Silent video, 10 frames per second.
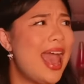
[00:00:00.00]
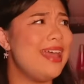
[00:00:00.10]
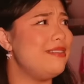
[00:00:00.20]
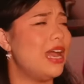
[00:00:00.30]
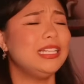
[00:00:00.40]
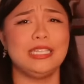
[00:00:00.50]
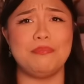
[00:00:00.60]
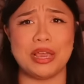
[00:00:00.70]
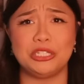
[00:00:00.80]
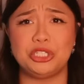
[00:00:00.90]
And not to
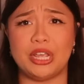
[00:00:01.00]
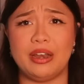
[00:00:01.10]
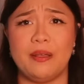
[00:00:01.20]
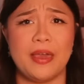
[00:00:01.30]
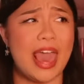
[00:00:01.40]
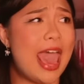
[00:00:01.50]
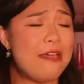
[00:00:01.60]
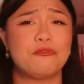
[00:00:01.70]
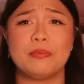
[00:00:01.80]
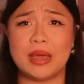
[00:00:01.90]
mention,
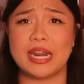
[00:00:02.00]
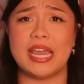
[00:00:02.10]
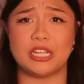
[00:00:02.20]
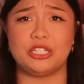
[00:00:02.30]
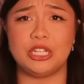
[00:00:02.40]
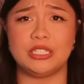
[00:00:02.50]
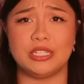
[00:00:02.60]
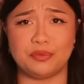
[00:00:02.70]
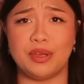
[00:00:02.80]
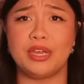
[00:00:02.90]
everybody at Shiz
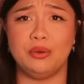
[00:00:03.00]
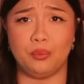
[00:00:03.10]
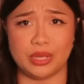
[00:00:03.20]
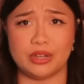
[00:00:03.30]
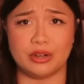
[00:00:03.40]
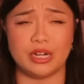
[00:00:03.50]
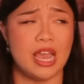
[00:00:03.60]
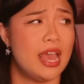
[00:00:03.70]
is fucking weird.